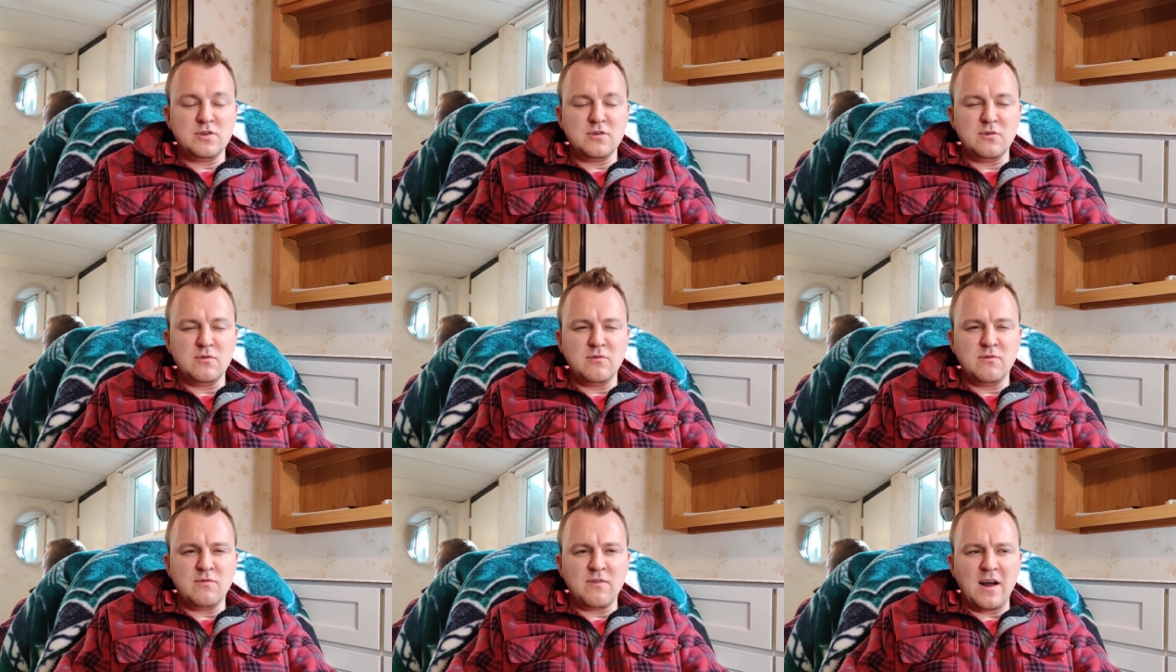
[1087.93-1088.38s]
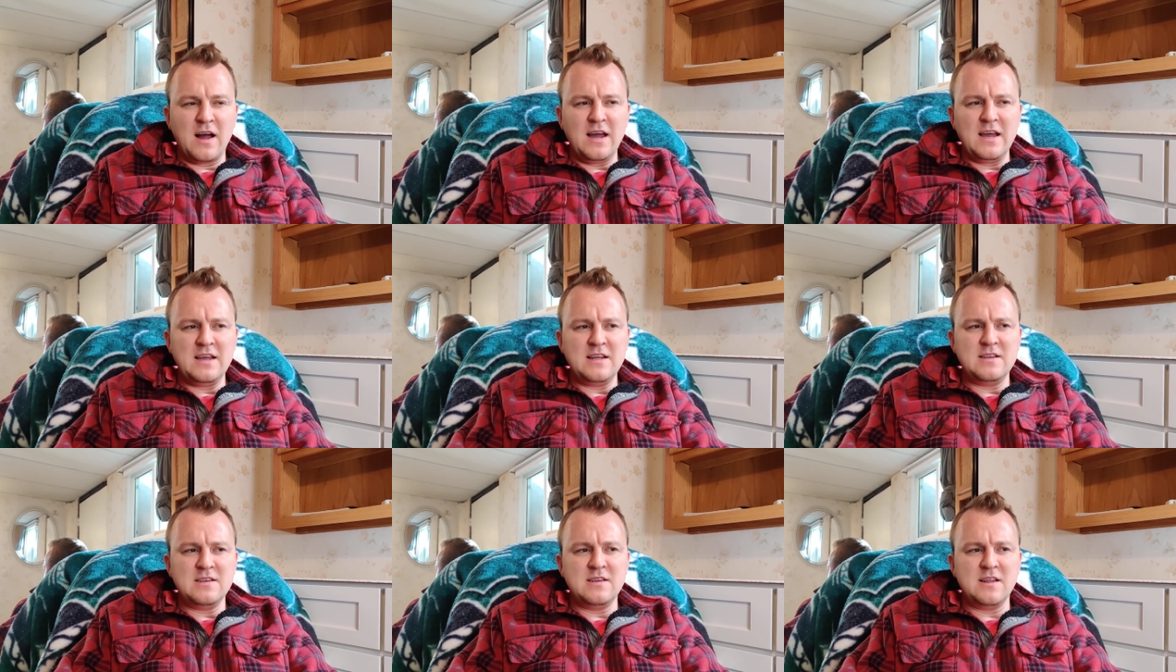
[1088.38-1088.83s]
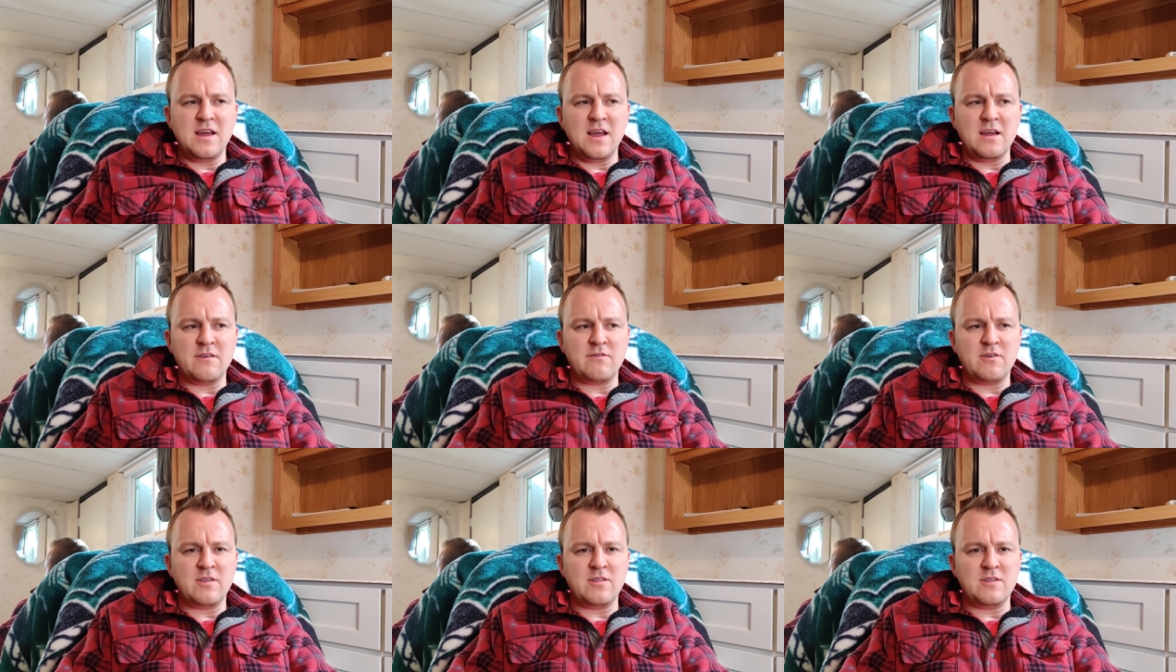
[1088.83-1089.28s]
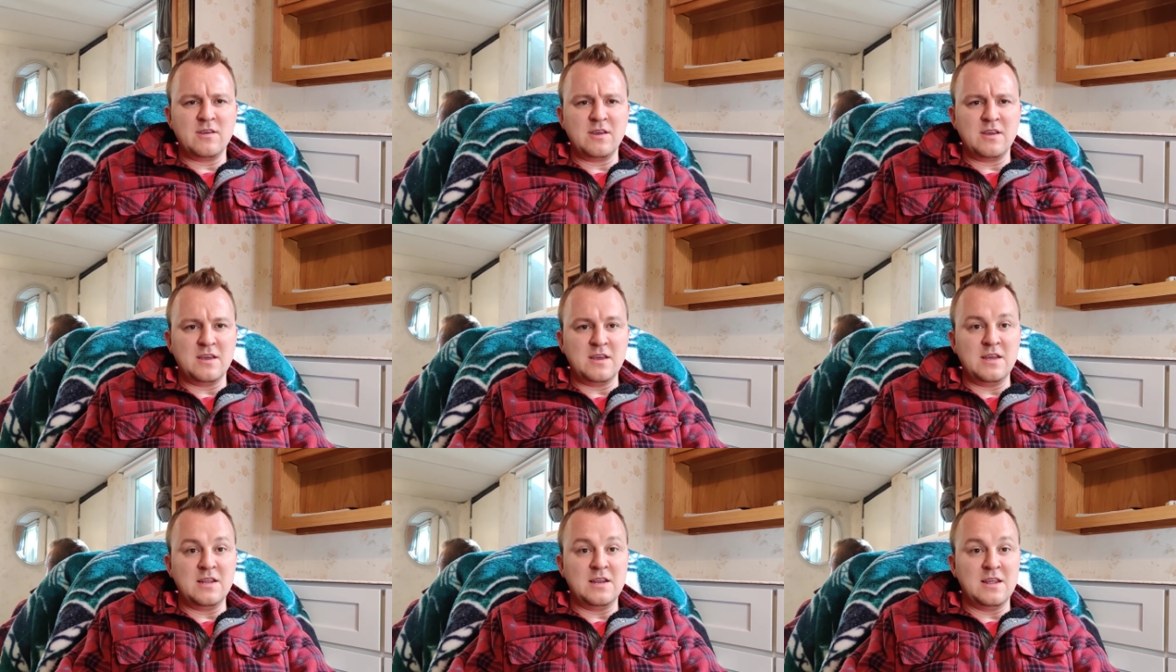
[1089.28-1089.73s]
to find
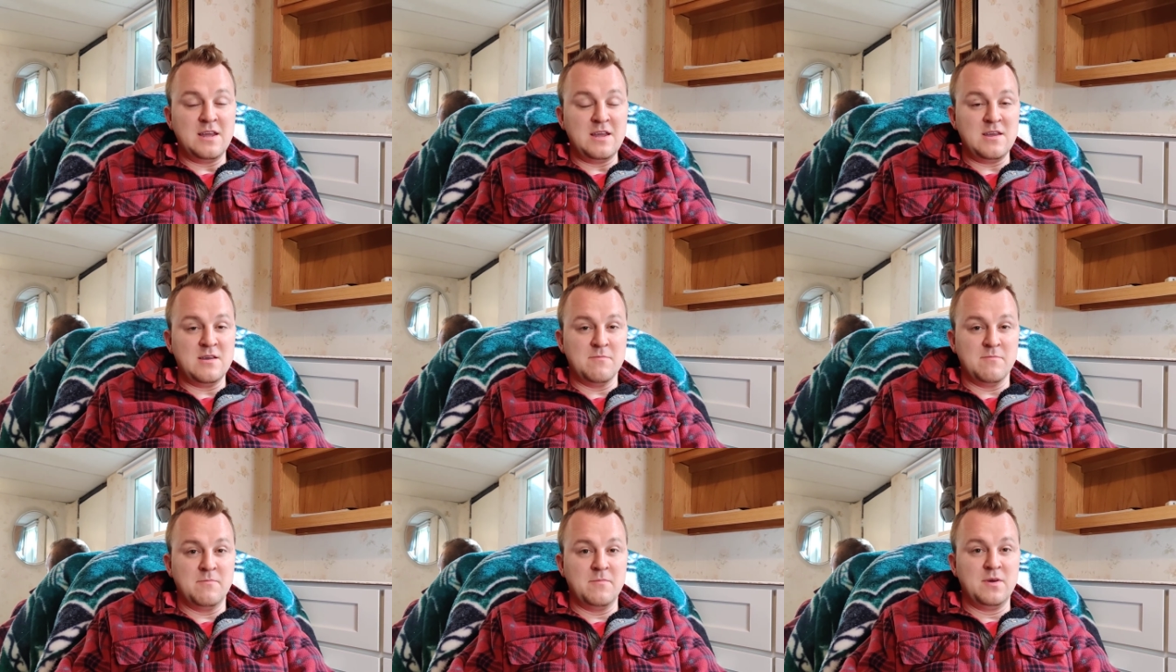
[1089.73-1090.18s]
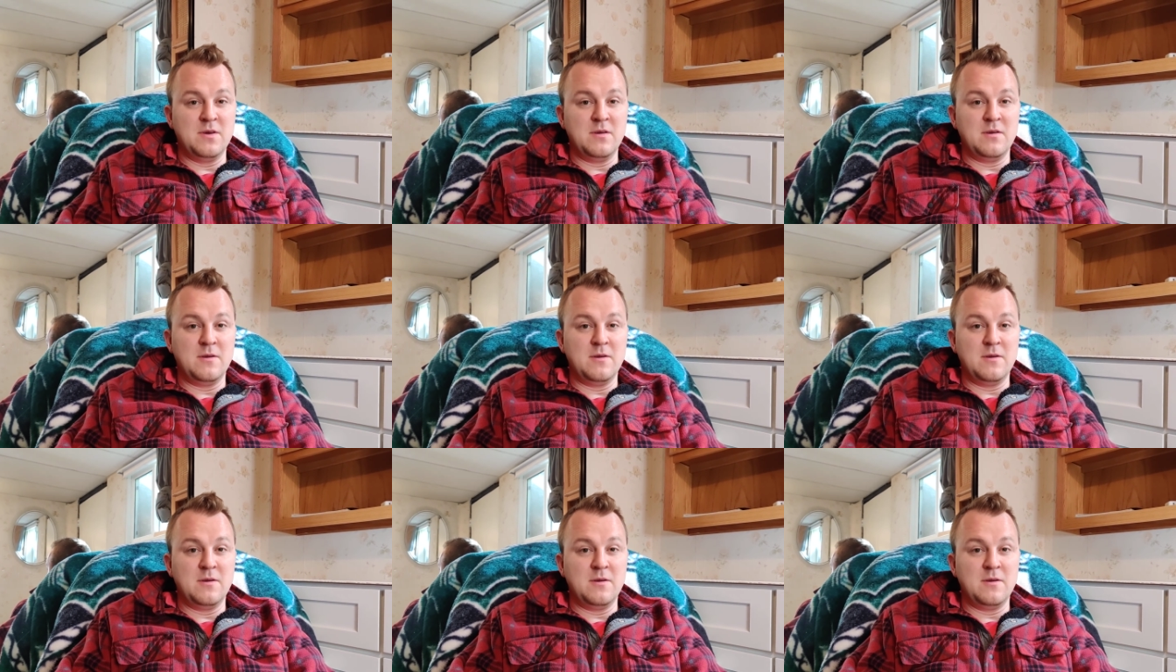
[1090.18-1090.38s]
everything in Him.